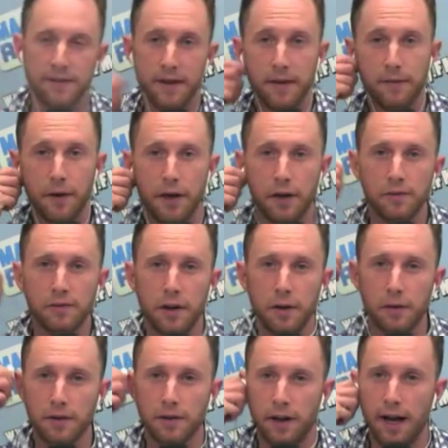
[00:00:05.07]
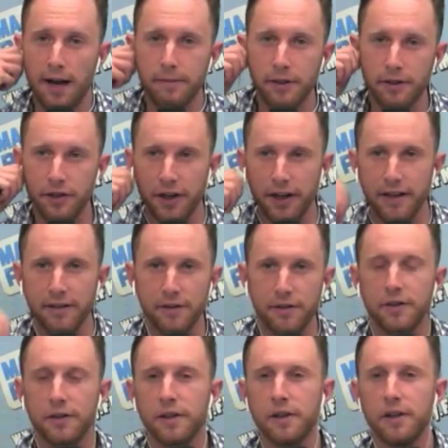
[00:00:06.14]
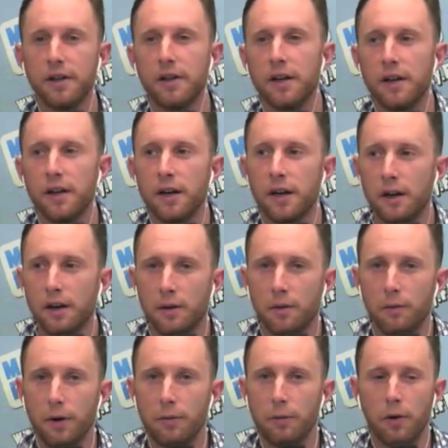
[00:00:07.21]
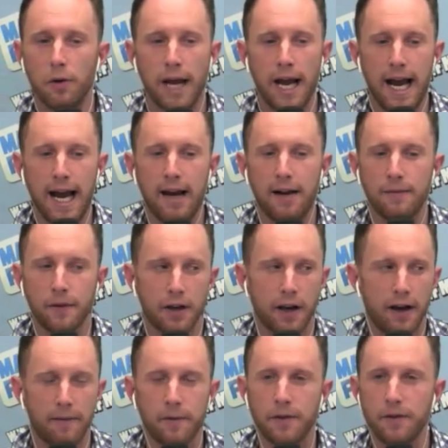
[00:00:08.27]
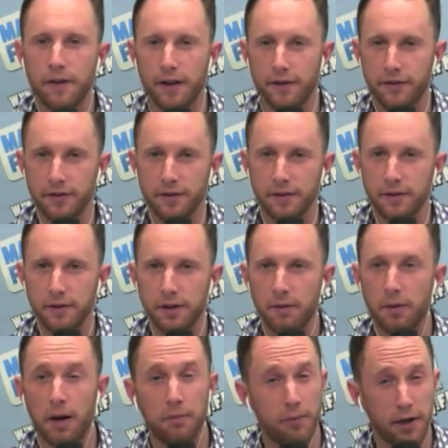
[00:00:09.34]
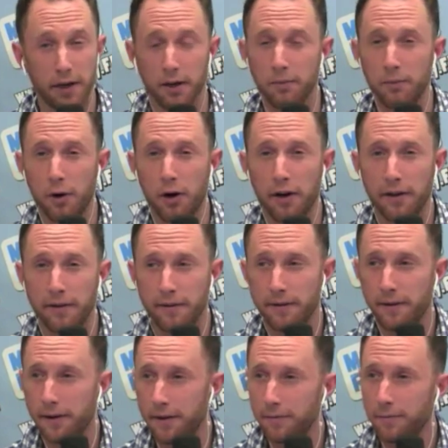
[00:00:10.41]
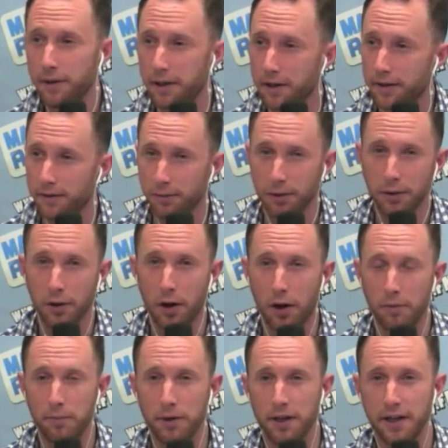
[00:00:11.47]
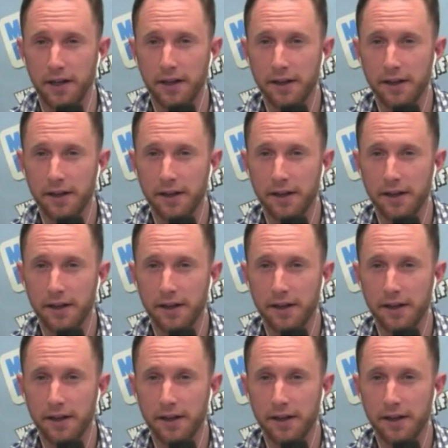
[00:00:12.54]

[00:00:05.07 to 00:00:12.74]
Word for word: if we don't deal with climate change, we won't have a conversation about pickup artists because we'll all be